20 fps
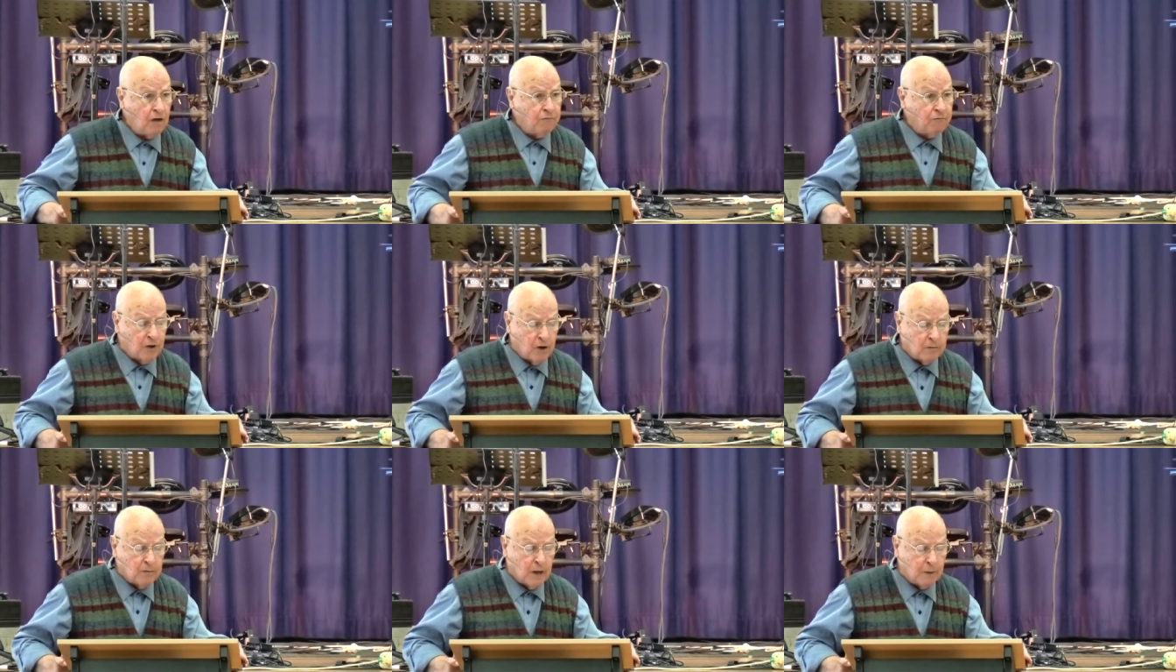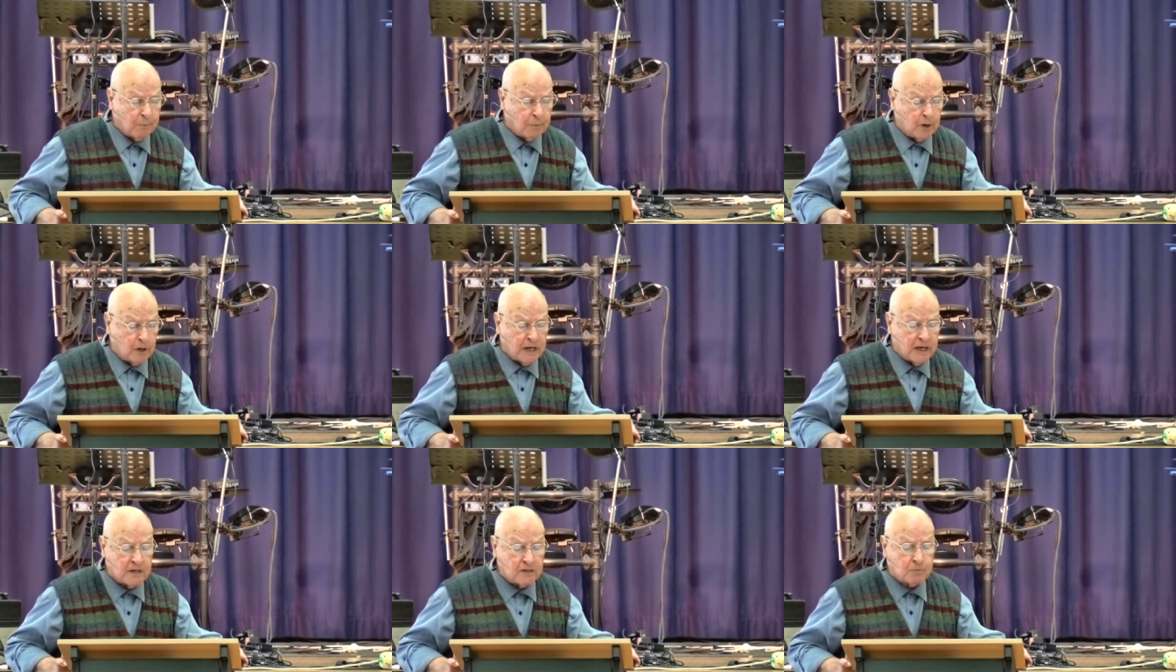from the
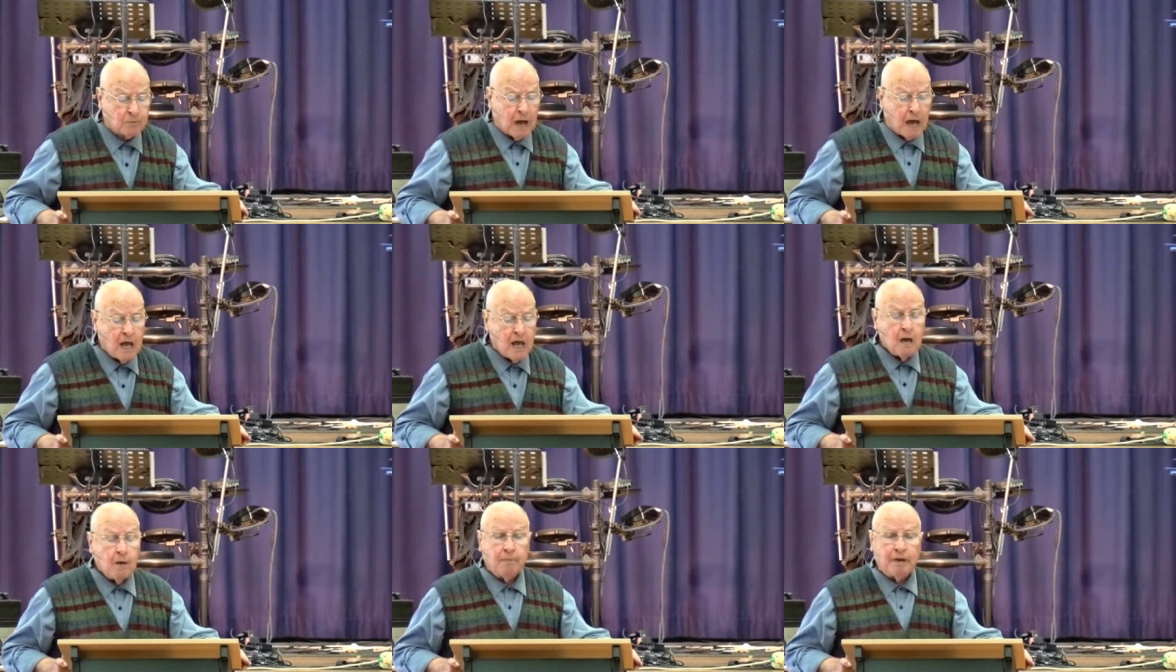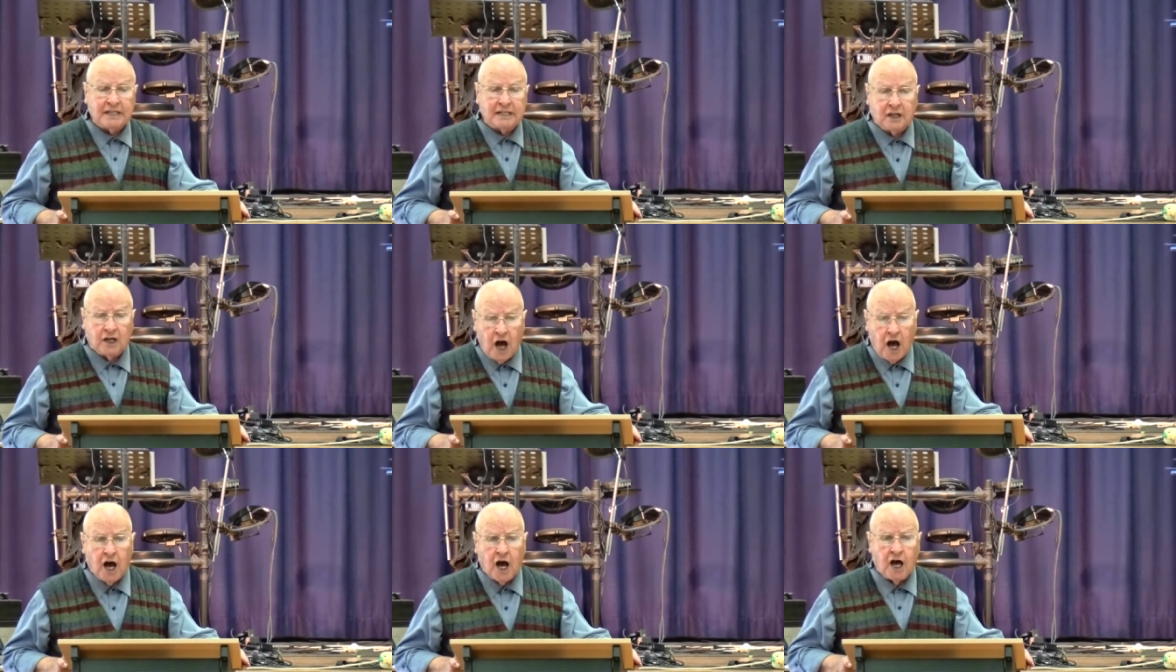police,
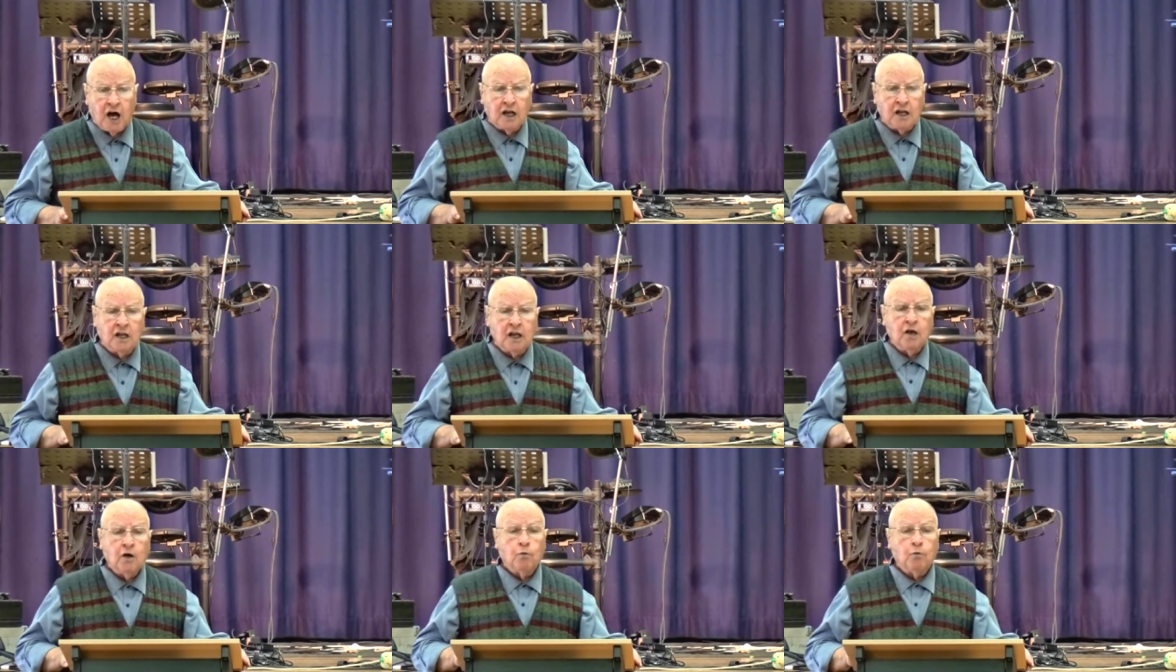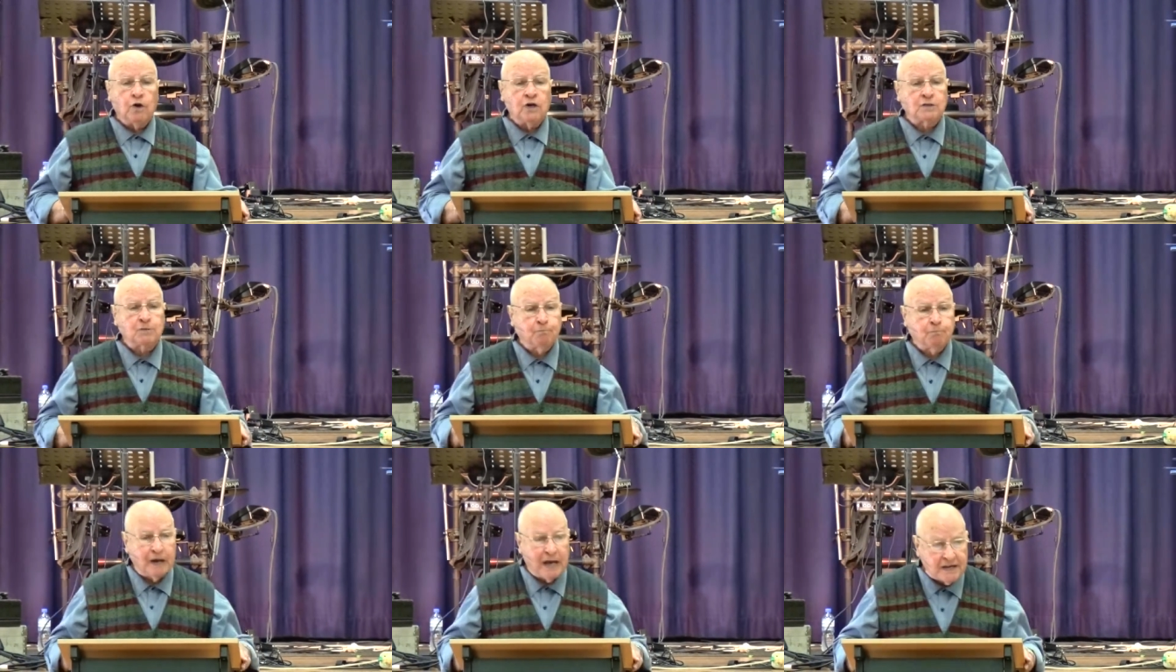but God
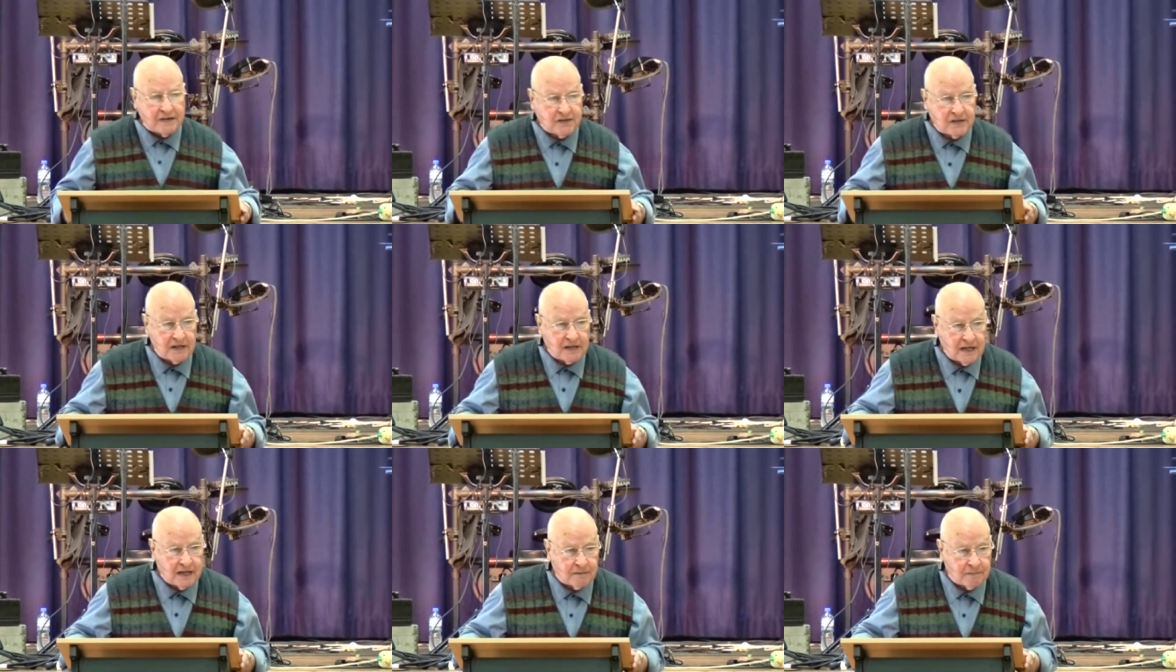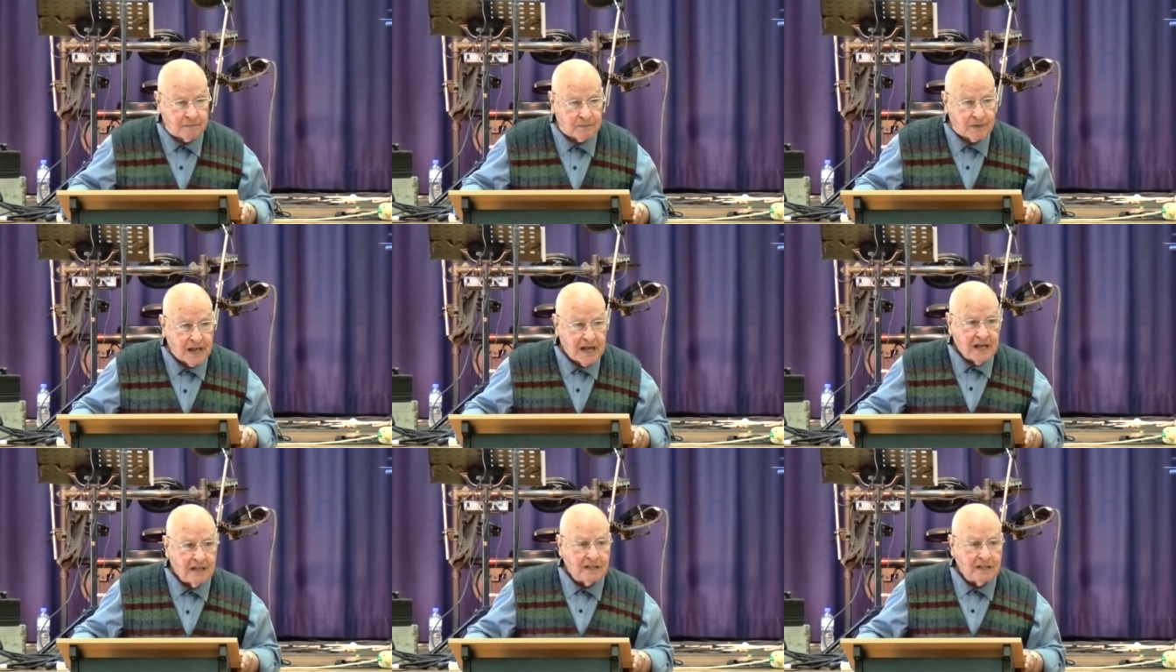was blessing them.